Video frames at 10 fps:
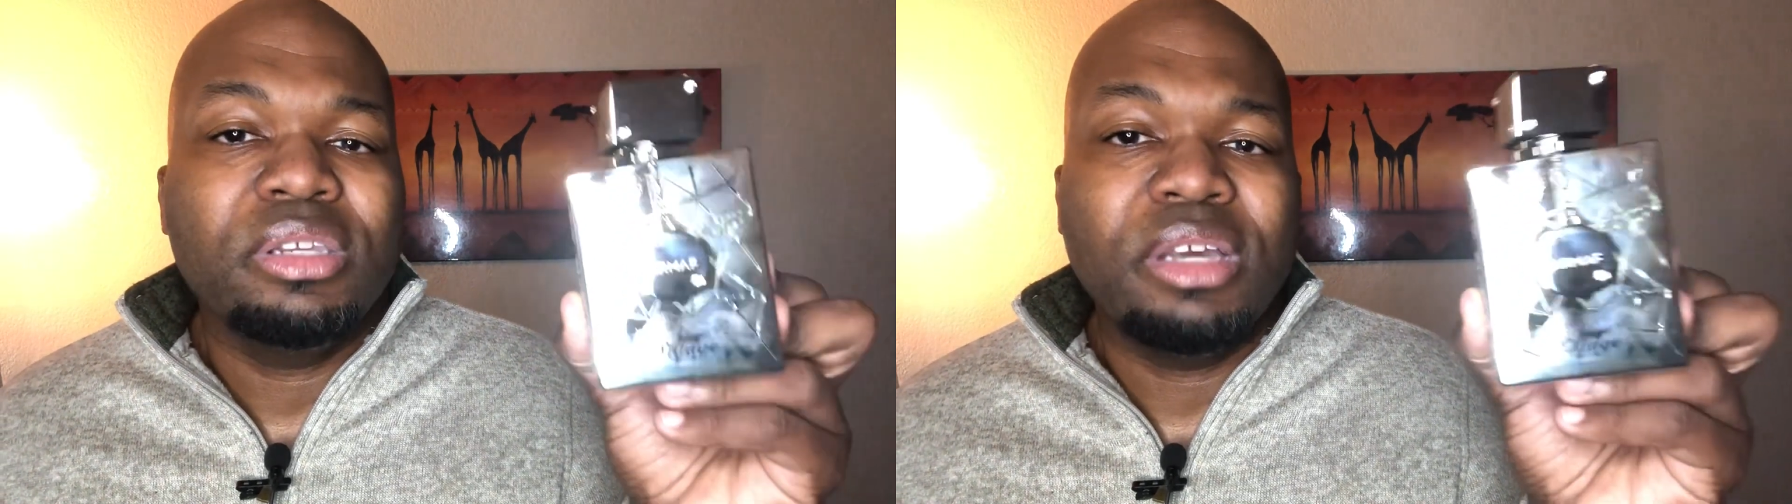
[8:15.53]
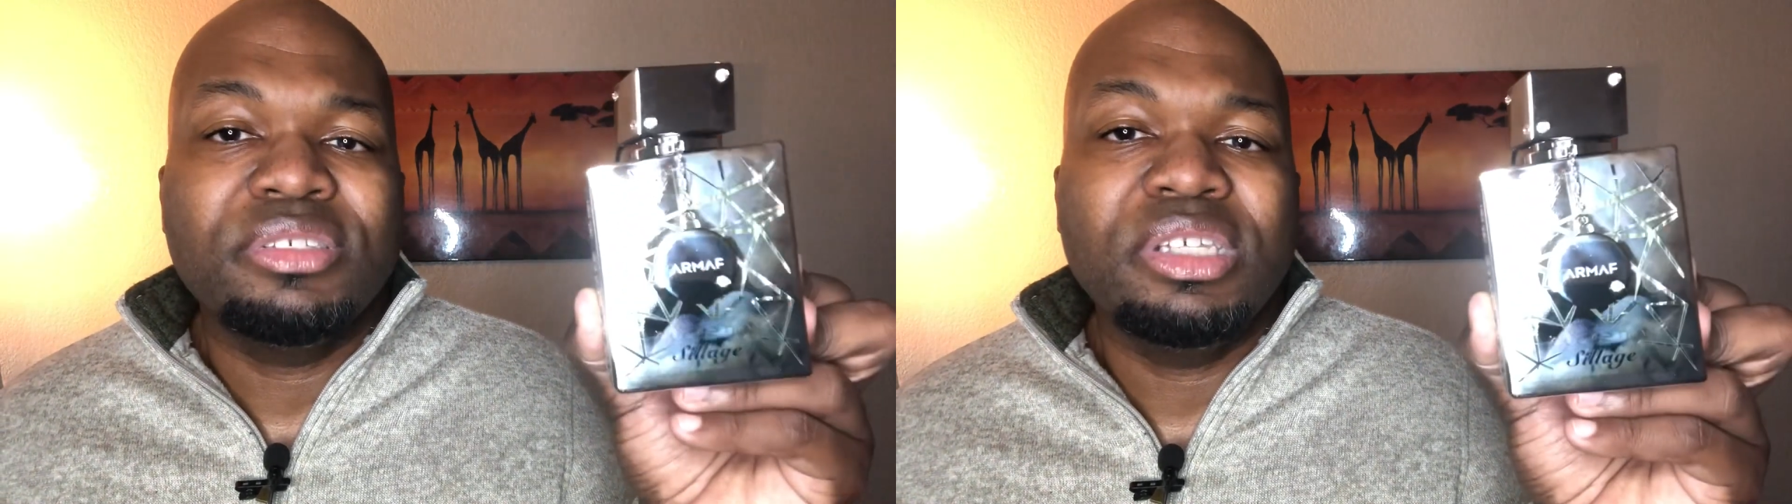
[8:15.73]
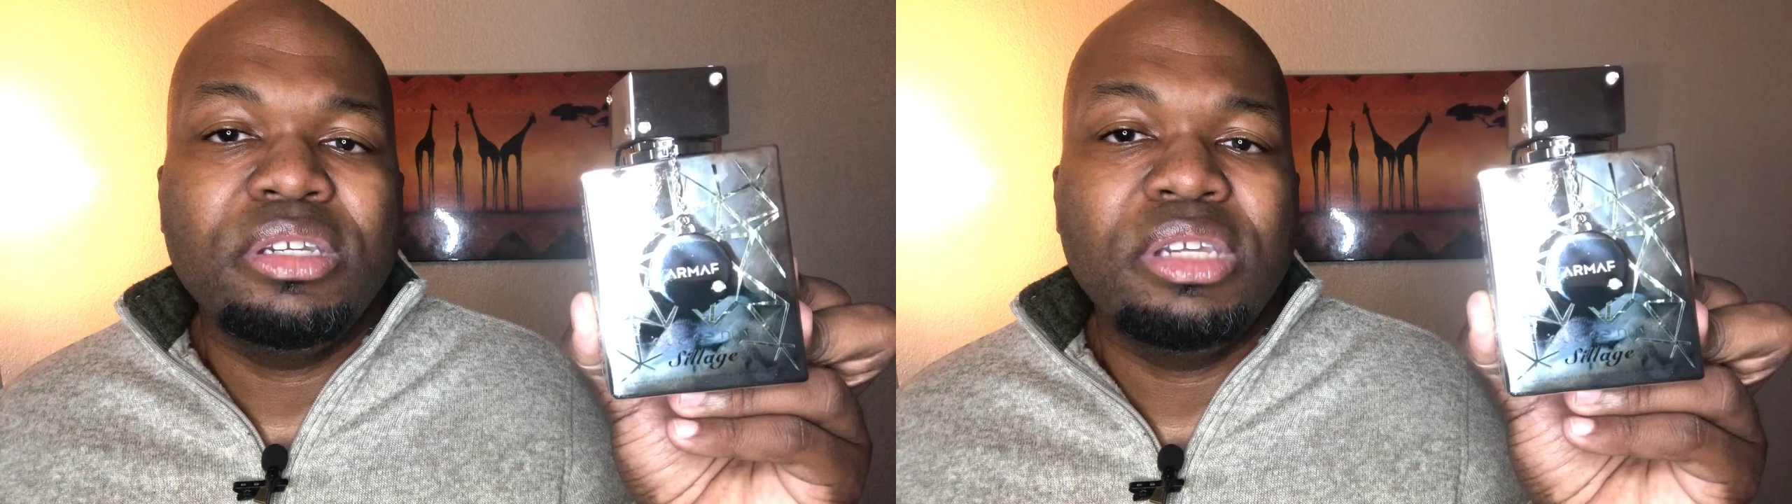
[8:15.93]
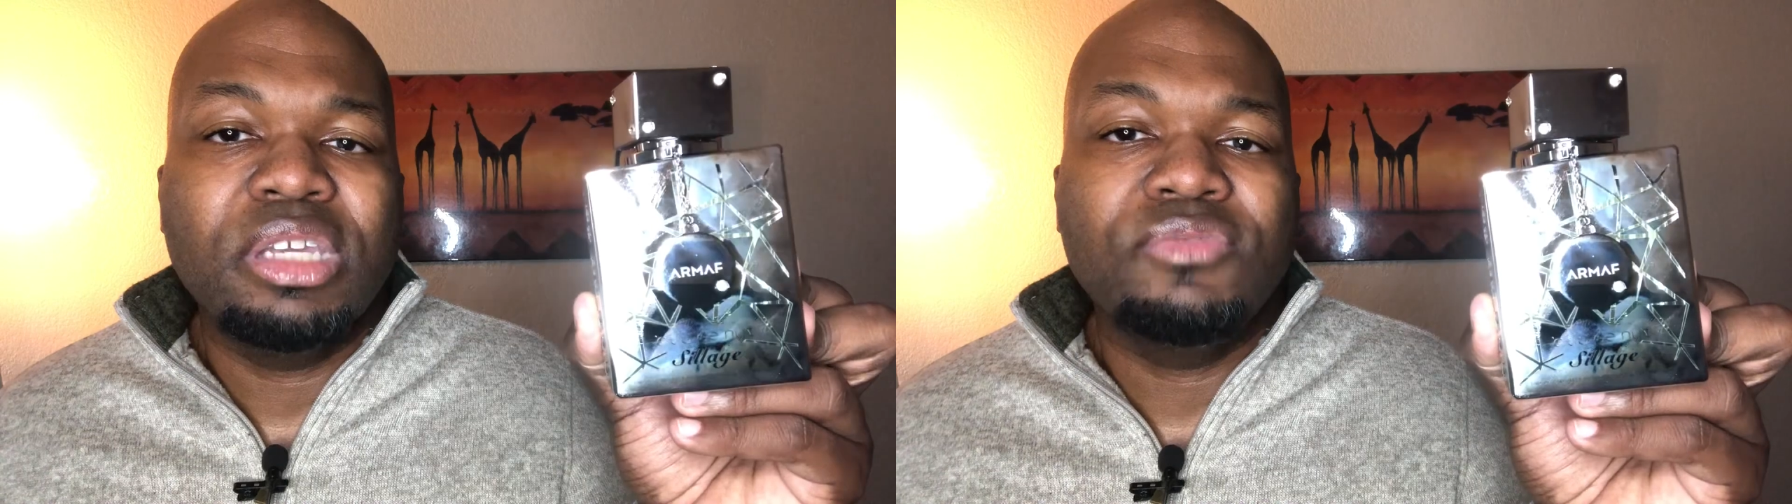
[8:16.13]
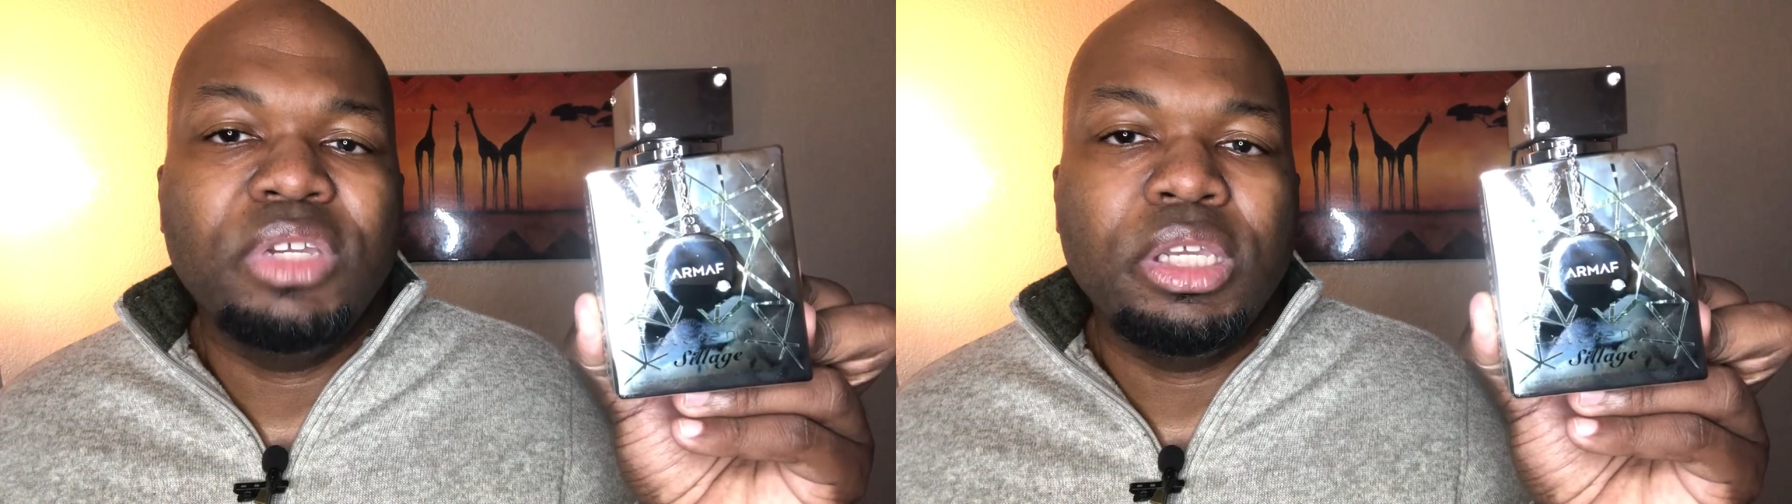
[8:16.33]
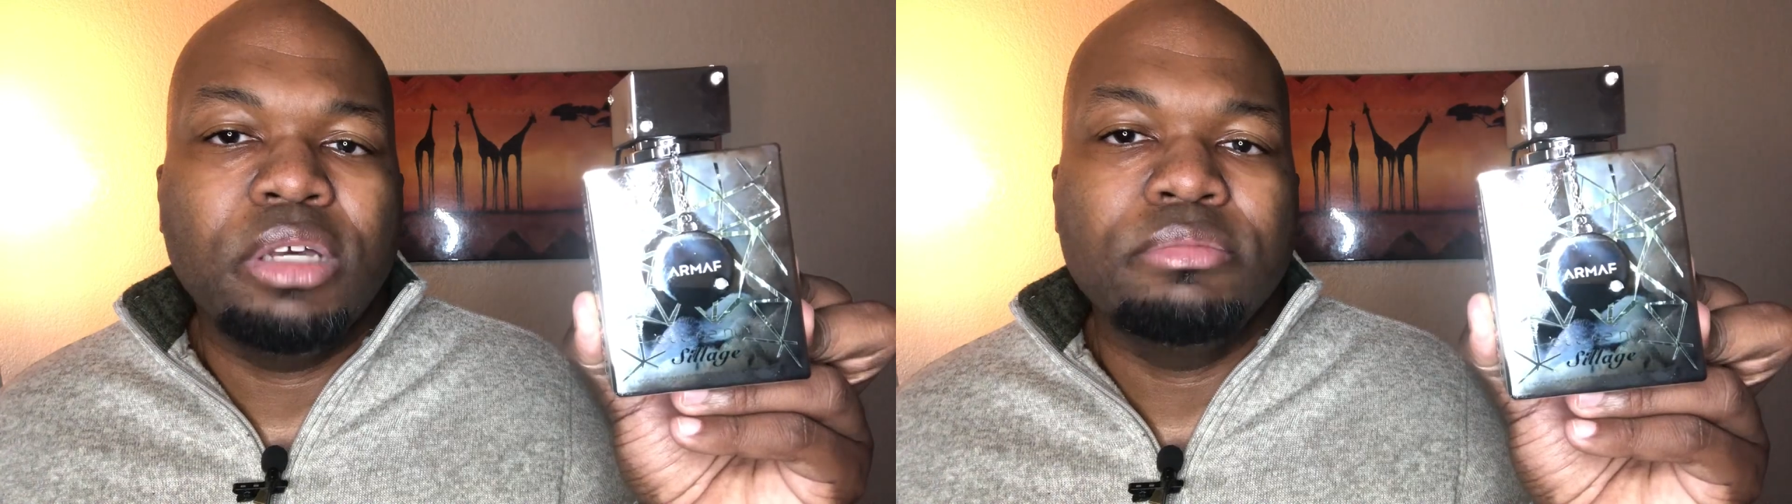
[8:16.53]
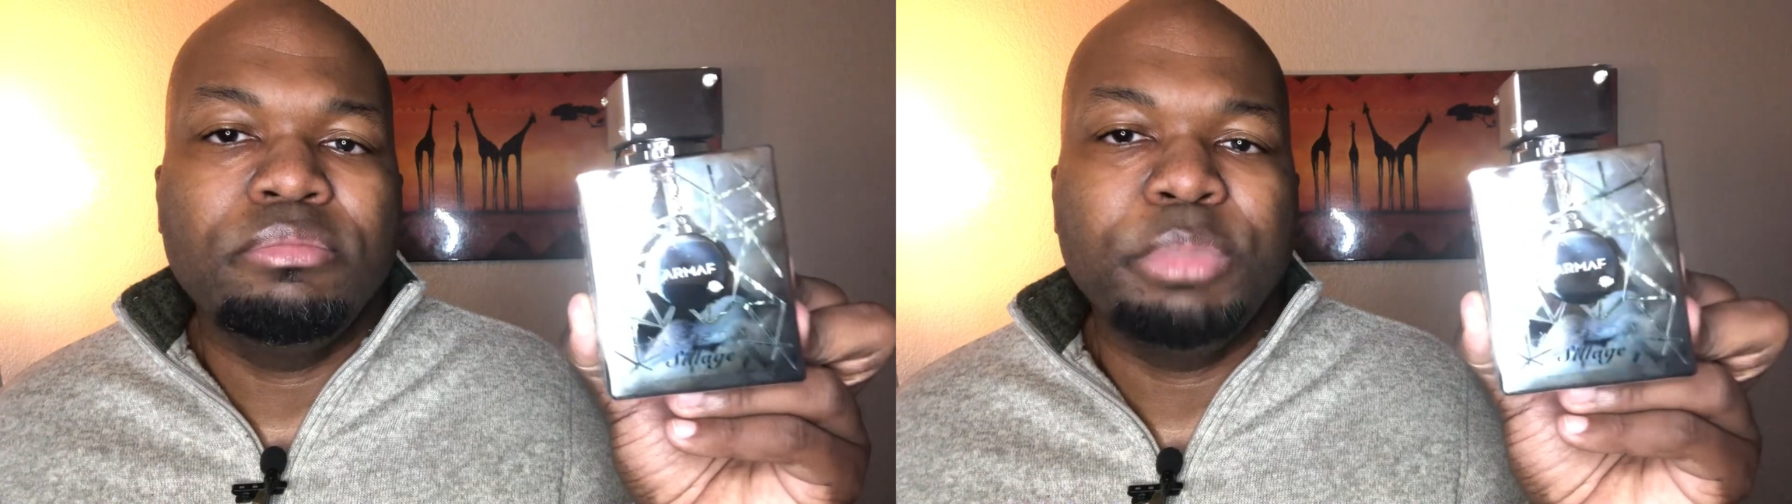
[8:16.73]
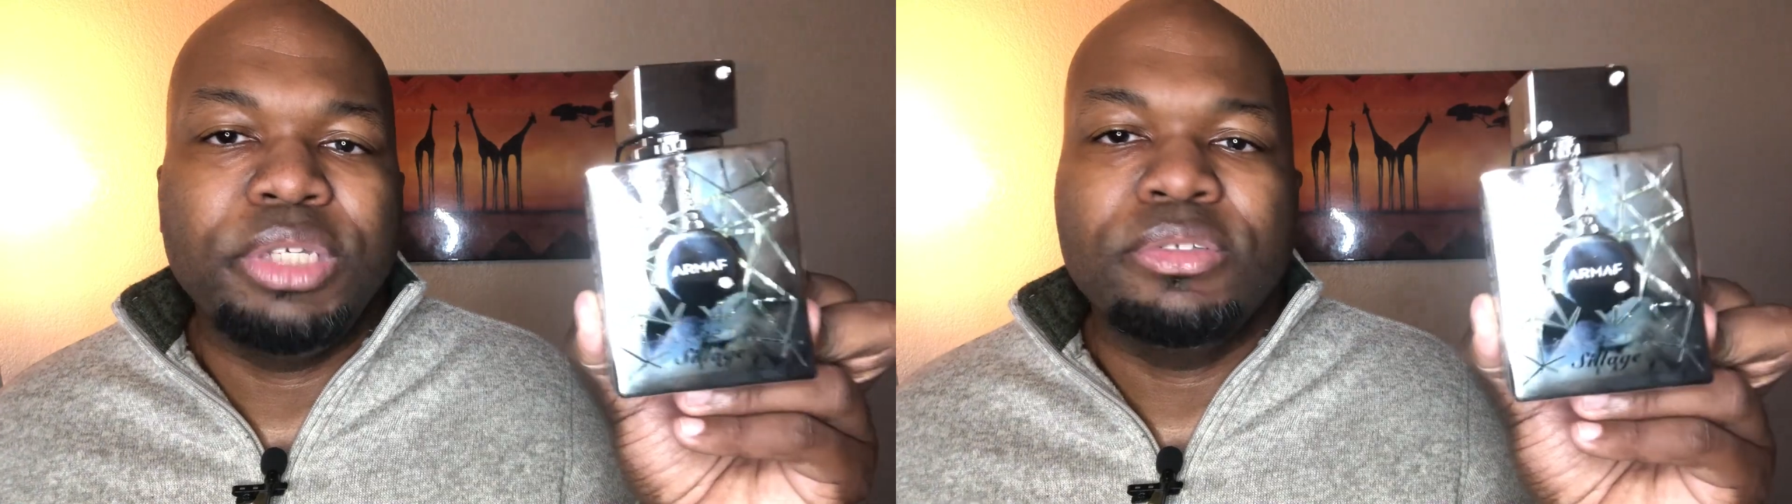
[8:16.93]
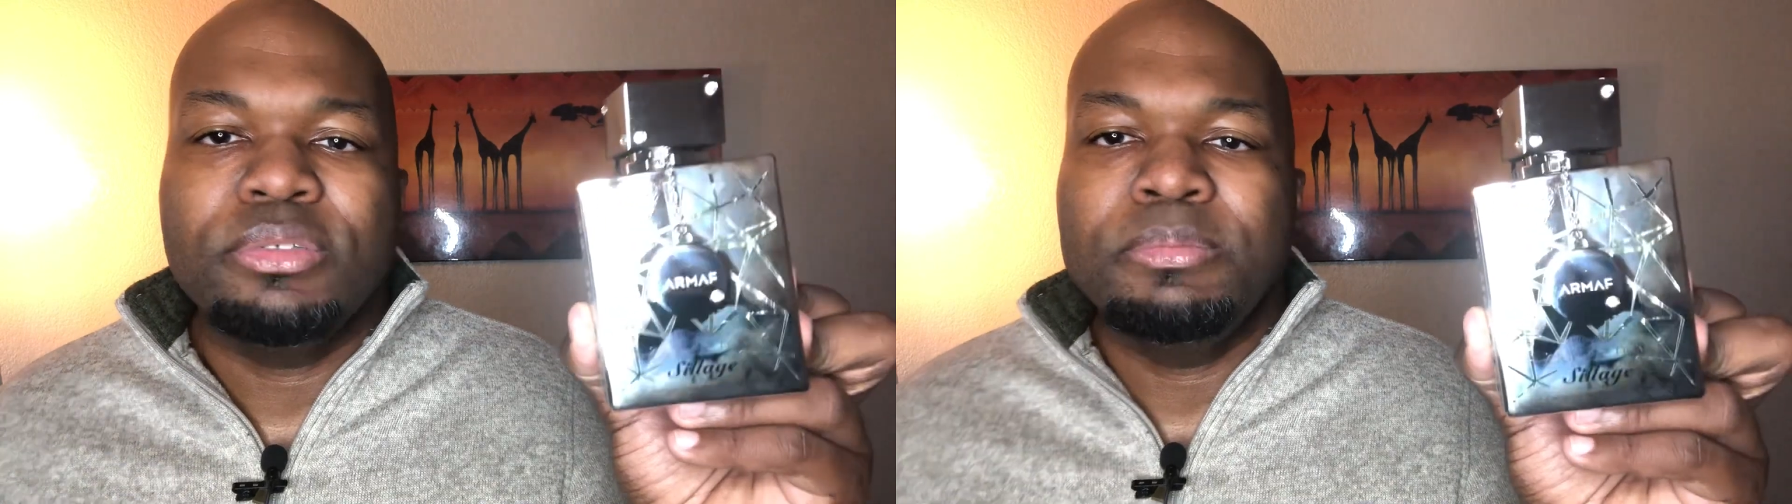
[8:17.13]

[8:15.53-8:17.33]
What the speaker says: and I'll see you in the next video. Peace.